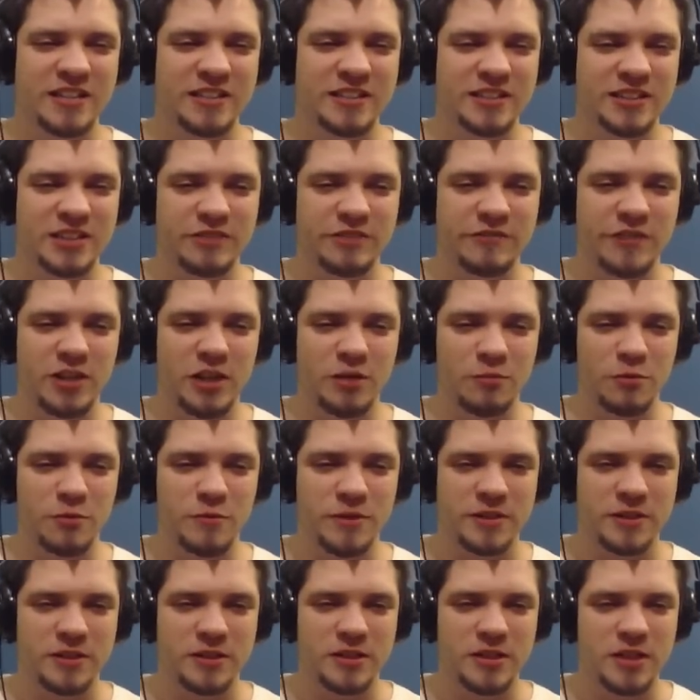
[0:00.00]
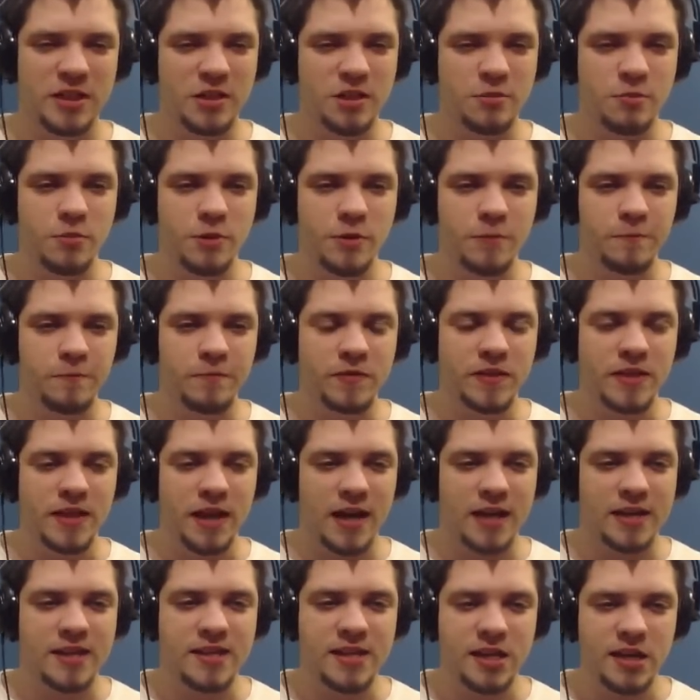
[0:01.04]
The development team,
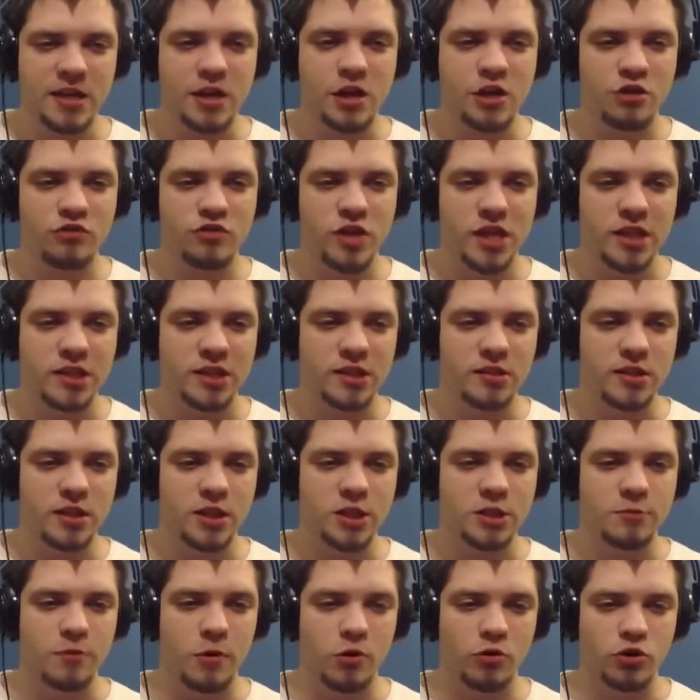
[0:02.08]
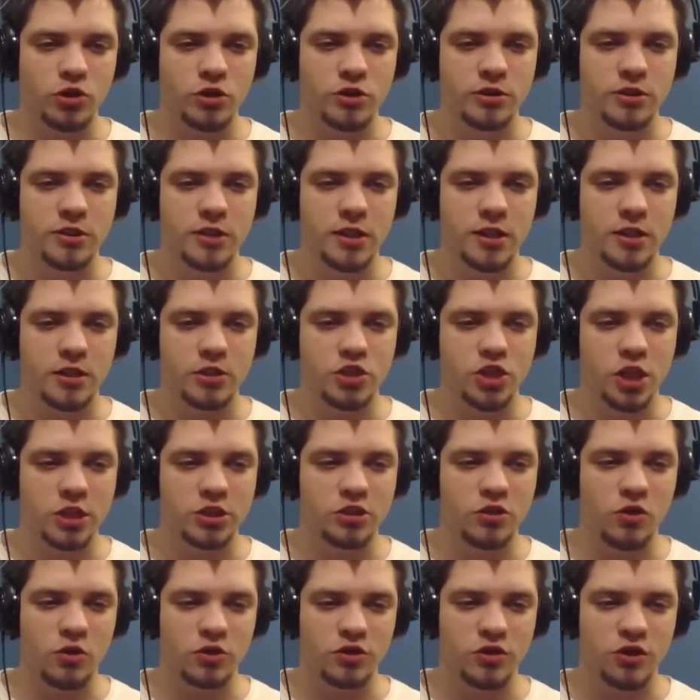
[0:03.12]
I think, created the explosions in
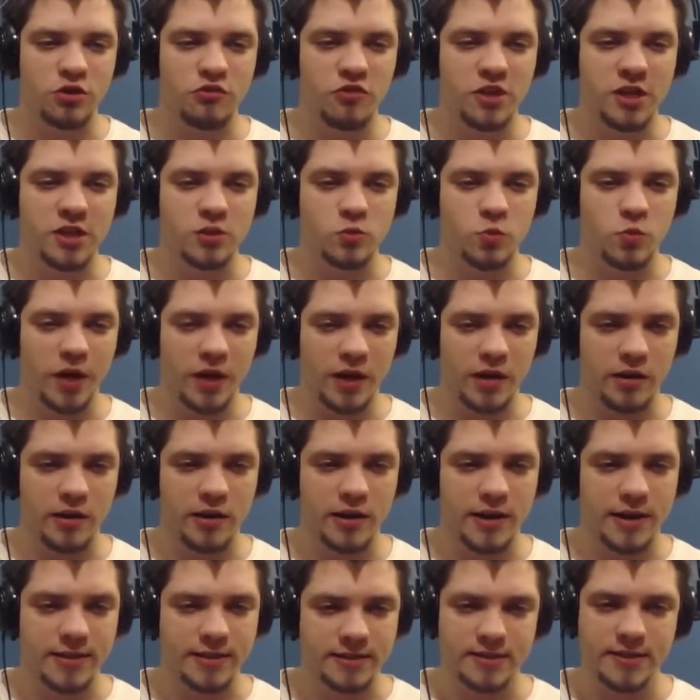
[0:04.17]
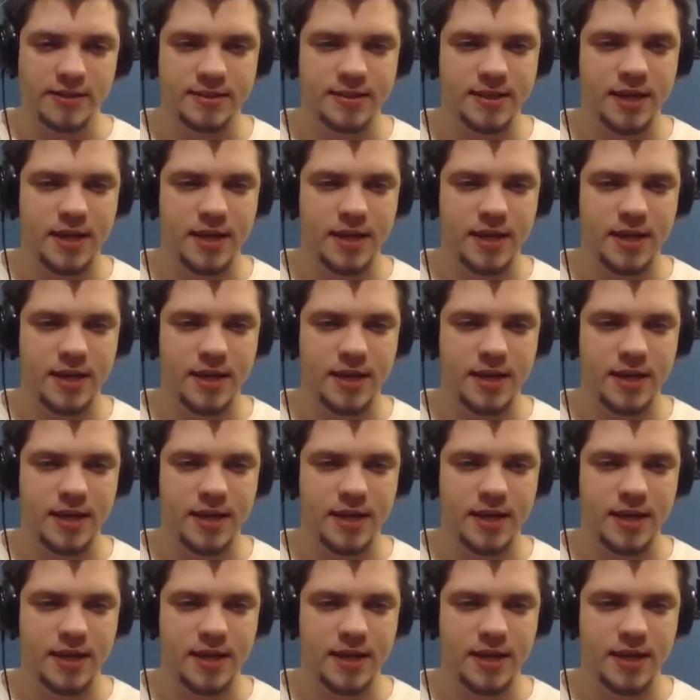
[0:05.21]
Just Cause 3 as well as in this